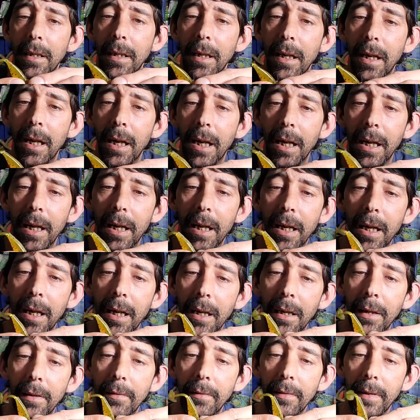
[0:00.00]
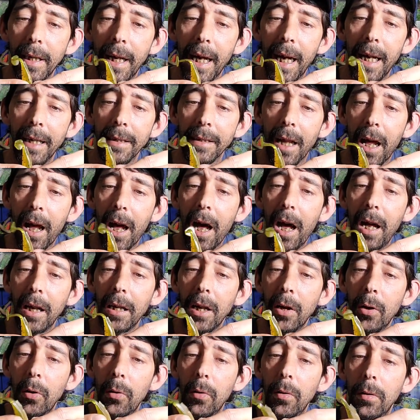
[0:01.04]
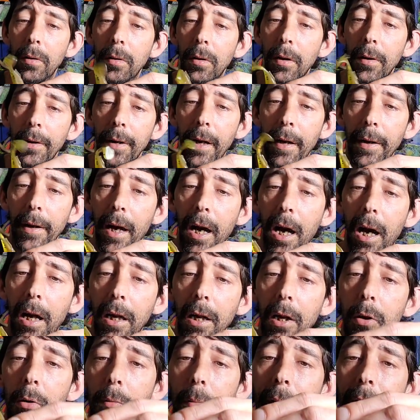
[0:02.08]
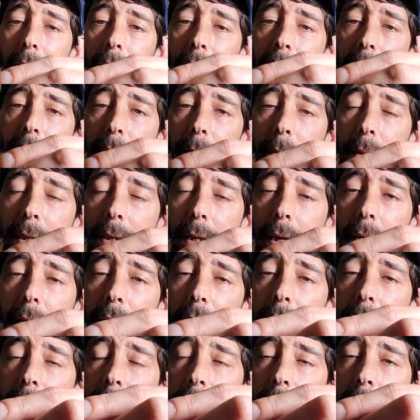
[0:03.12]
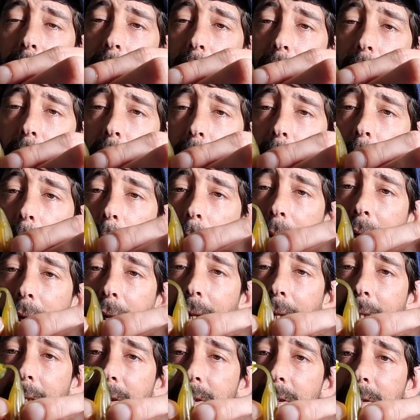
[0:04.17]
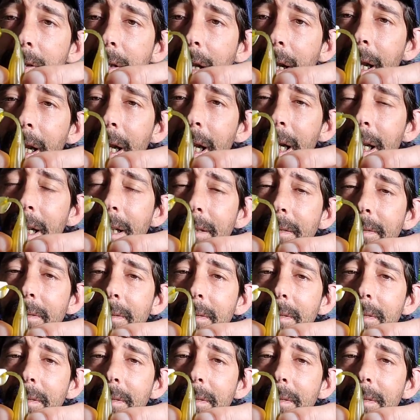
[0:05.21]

It has a hollow, or not a hollow body, but even a little belly slot.